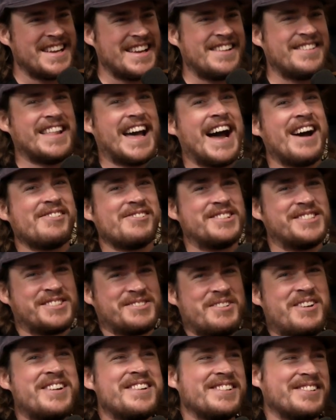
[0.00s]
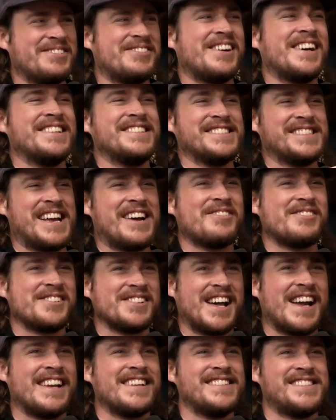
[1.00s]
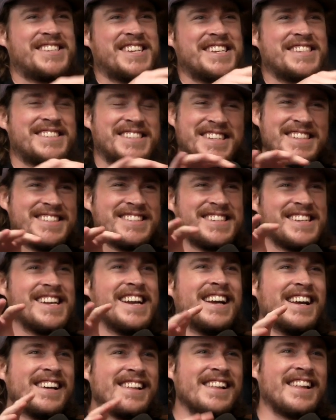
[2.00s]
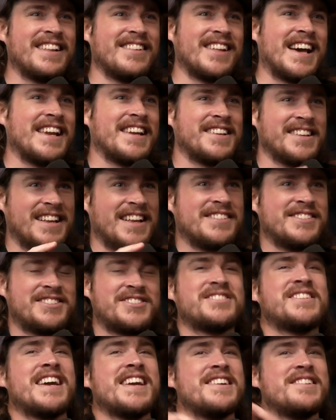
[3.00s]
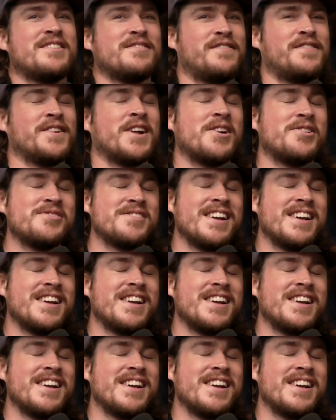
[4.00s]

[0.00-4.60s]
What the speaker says: and that was one of the ones that were like decent, like it stayed afloat.